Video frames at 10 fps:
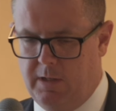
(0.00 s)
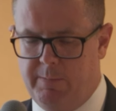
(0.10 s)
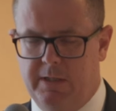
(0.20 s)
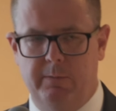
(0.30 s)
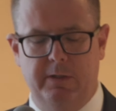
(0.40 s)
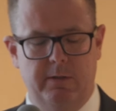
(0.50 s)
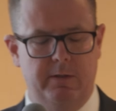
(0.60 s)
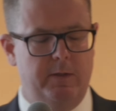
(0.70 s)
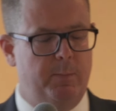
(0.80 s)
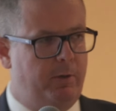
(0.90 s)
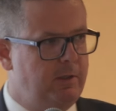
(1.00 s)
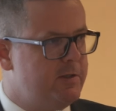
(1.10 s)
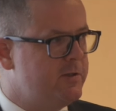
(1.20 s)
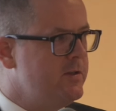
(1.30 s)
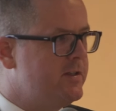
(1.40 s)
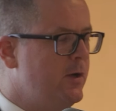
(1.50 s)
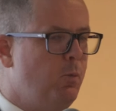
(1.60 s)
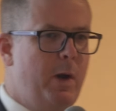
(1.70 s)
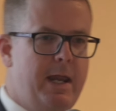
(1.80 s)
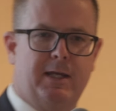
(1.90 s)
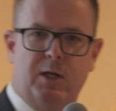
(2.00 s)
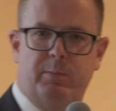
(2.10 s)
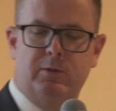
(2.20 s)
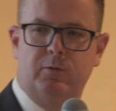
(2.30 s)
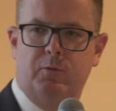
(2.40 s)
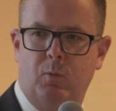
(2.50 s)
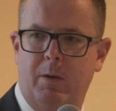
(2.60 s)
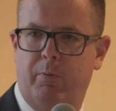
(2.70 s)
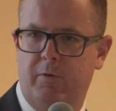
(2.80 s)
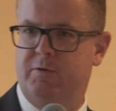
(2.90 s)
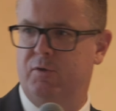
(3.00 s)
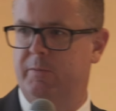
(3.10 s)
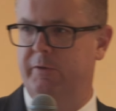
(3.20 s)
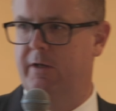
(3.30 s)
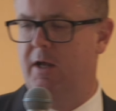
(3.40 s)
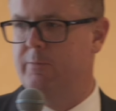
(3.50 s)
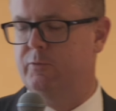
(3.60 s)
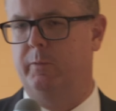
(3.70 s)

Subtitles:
the politician said, we're going to build 1.2 million homes.